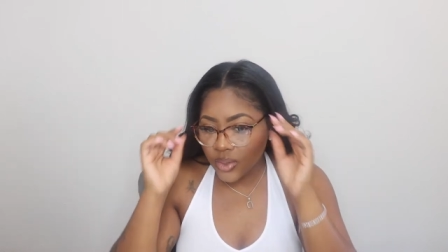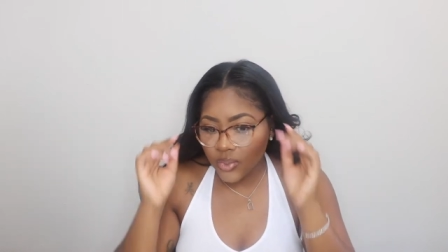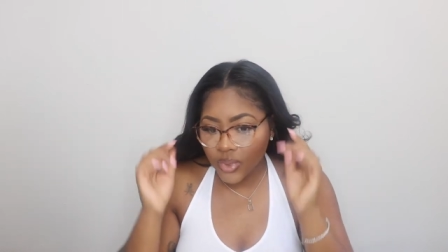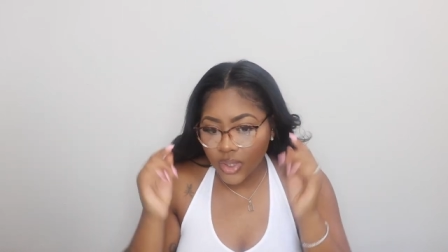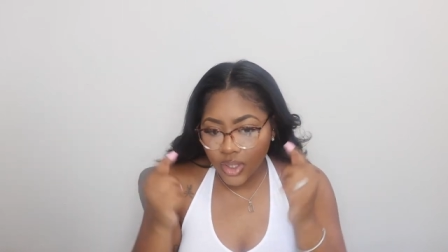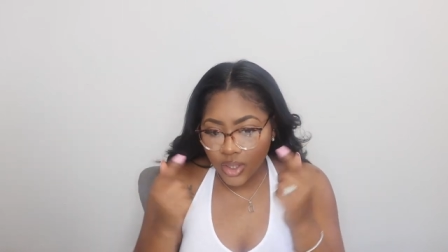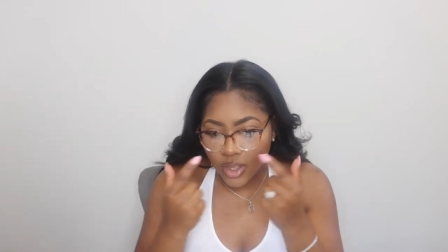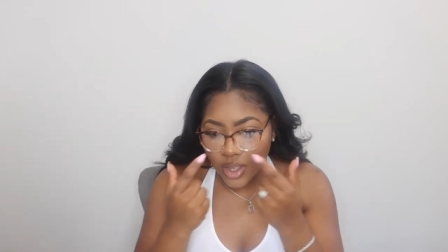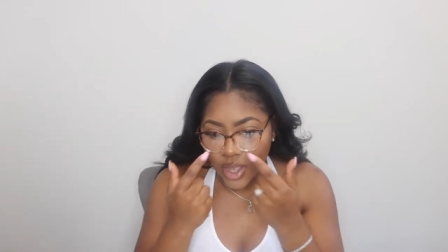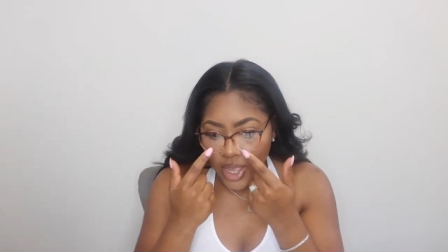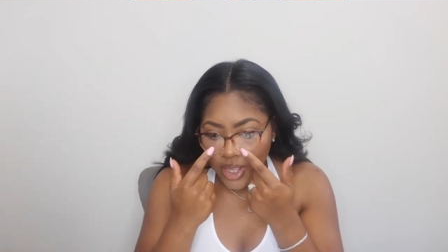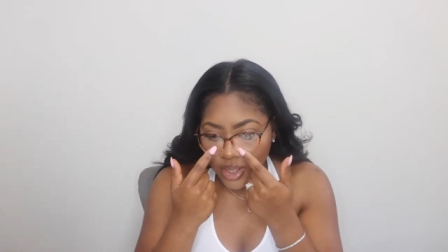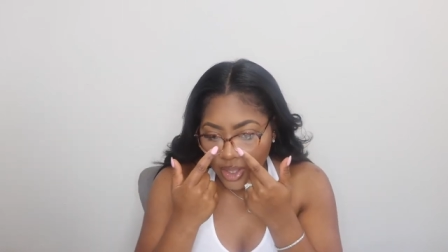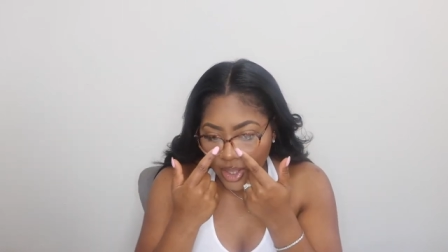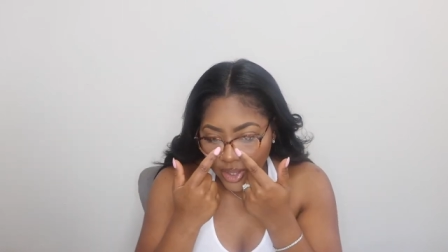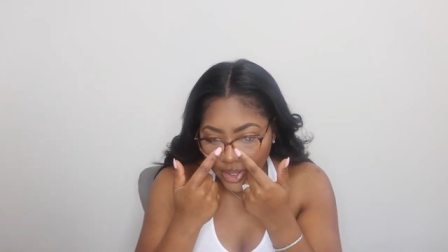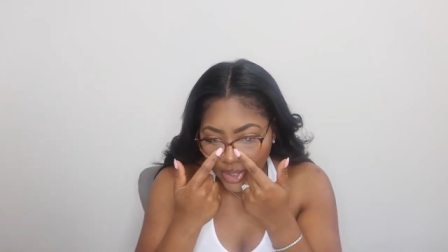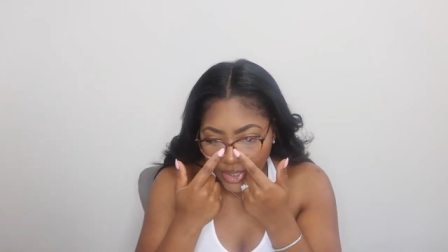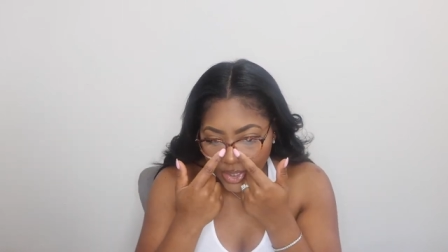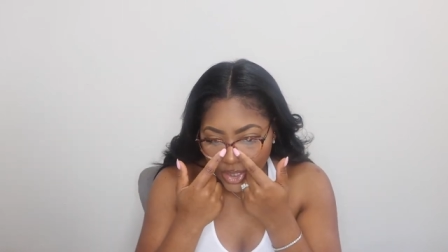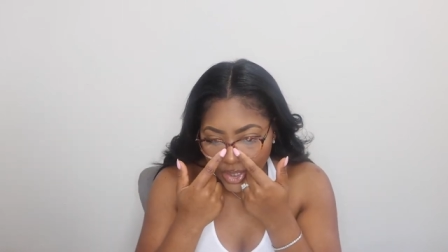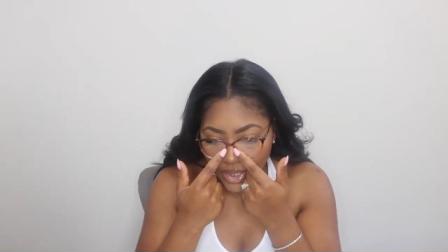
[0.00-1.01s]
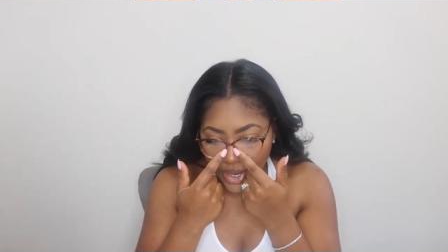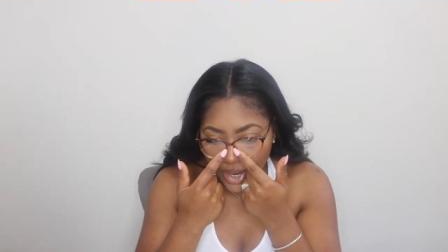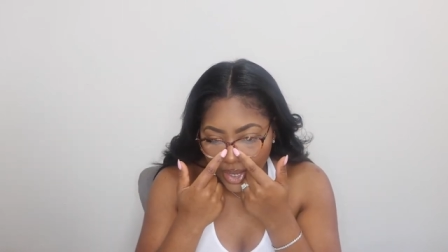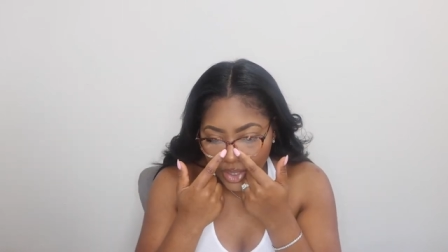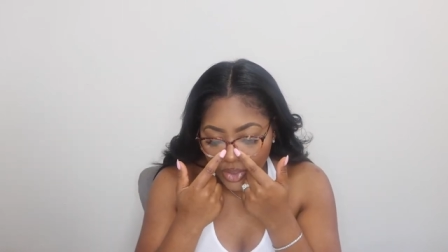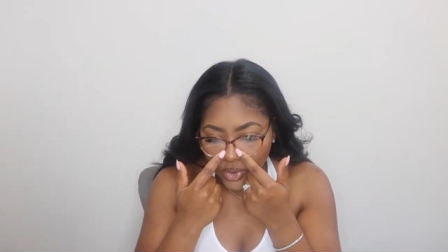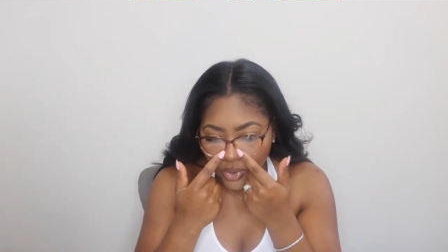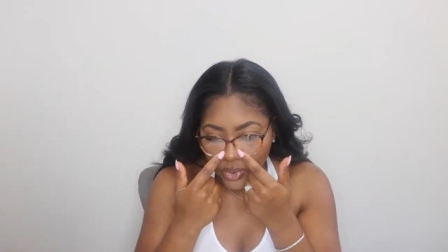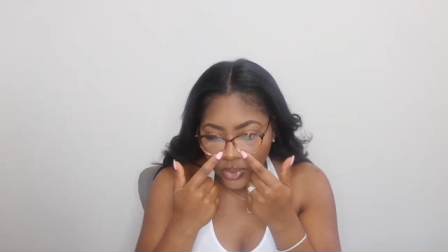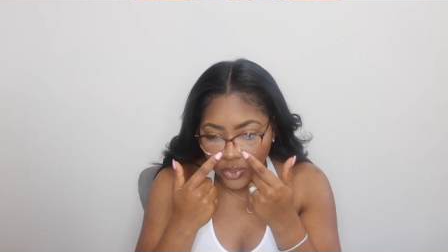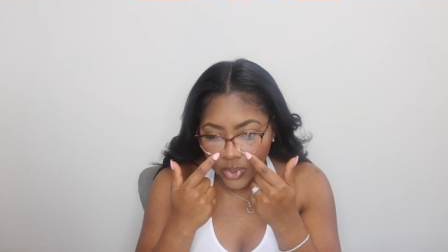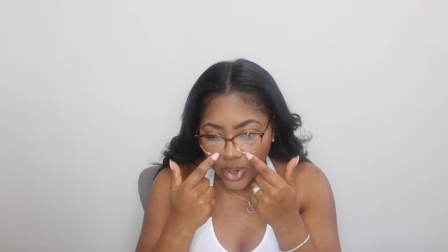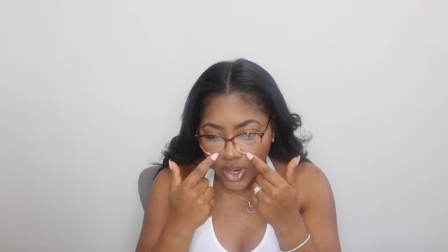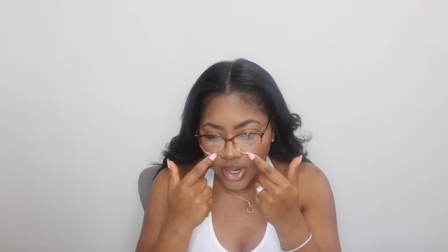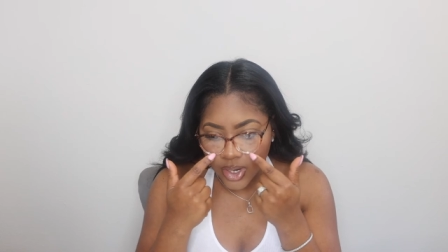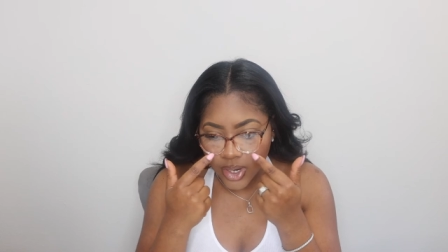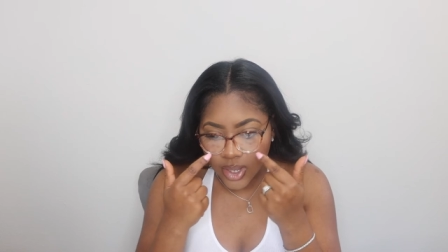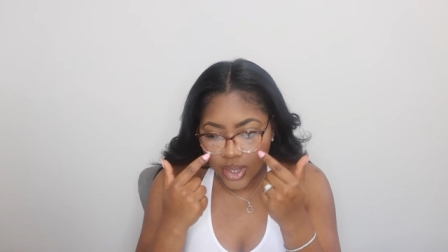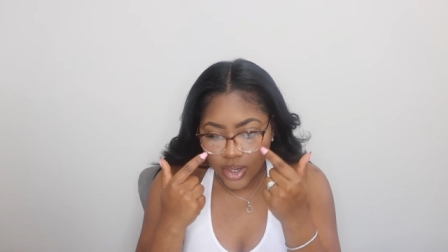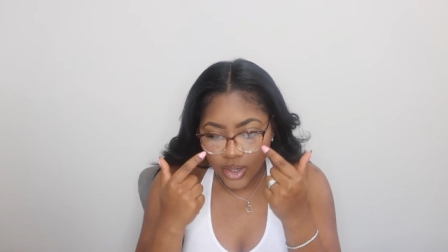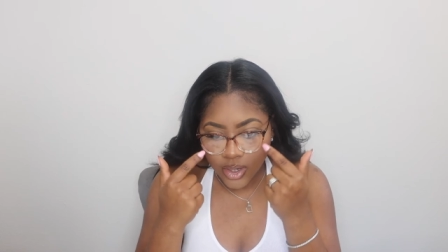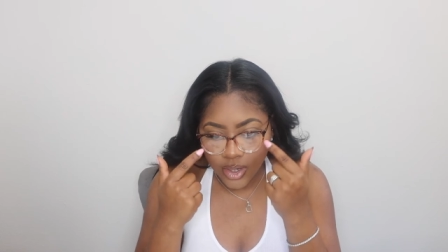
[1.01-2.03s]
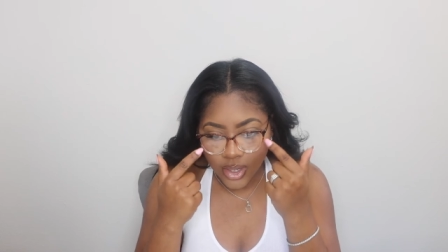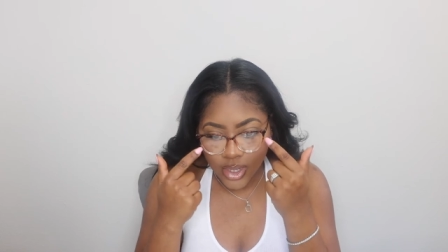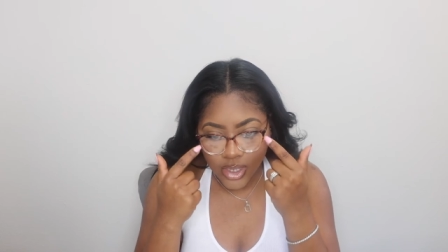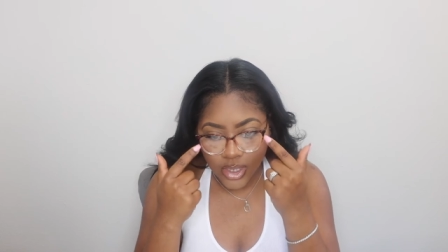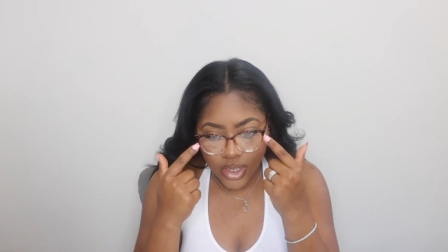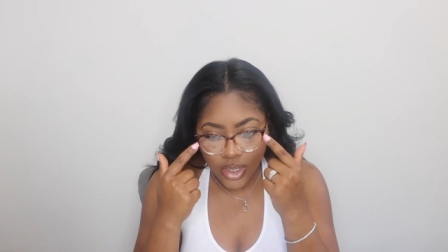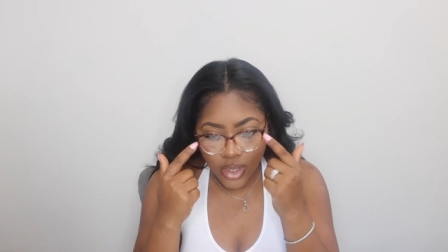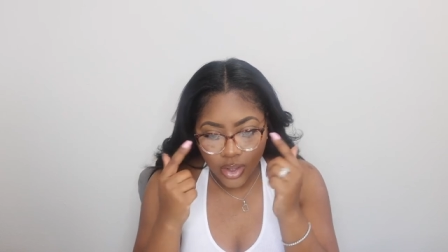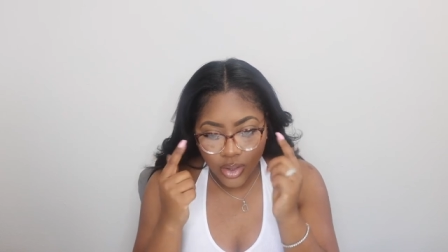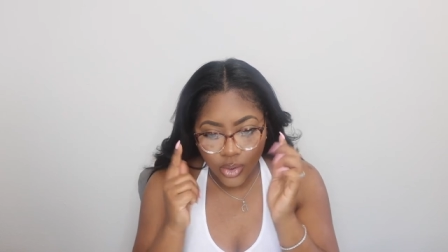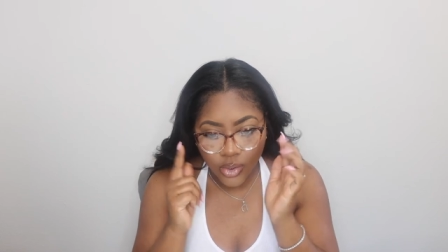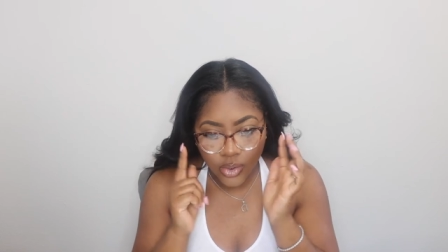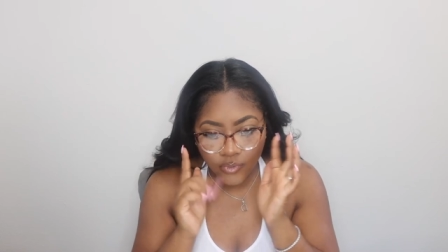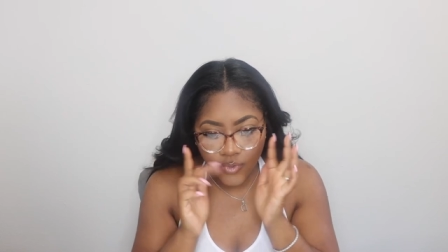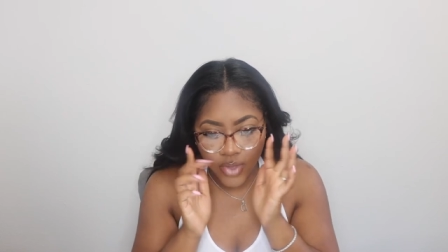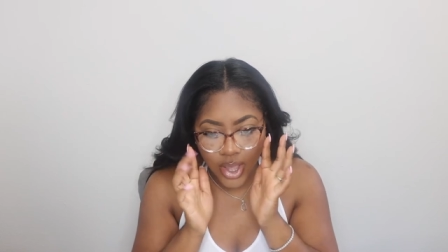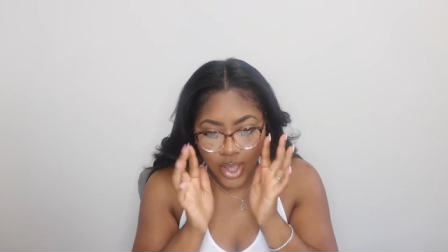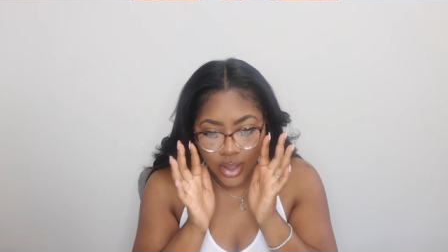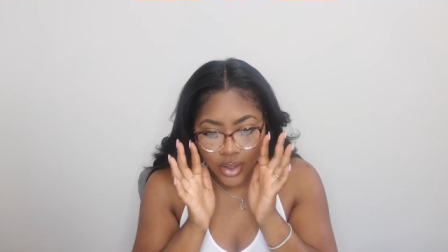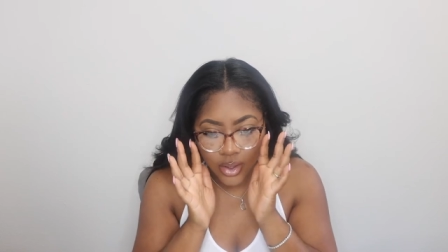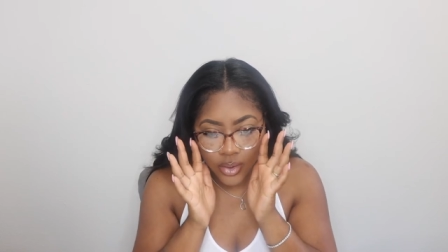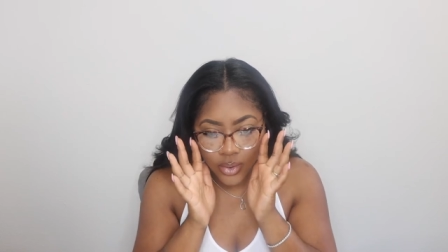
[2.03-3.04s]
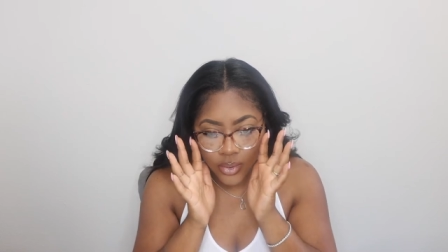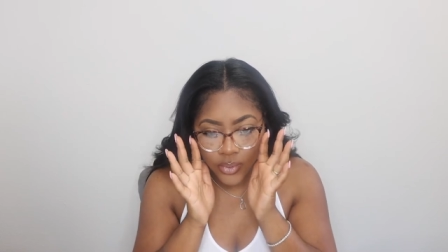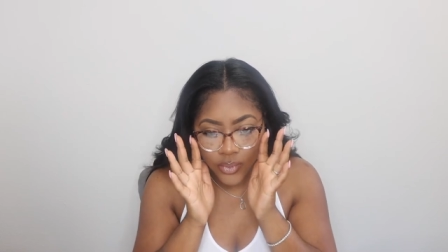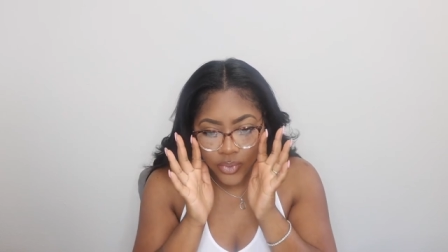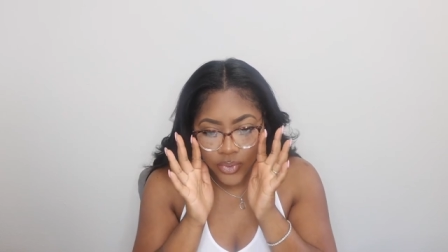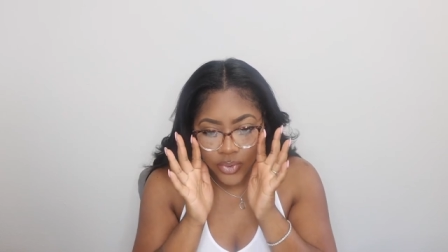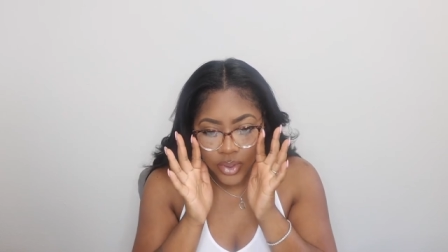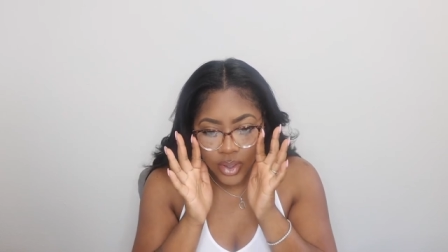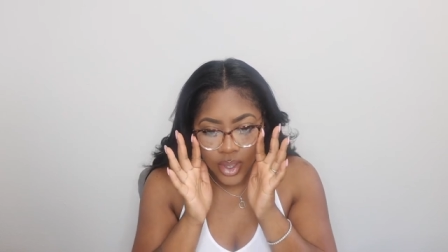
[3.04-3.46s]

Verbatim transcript: really love, I think it's like the gradient detail of how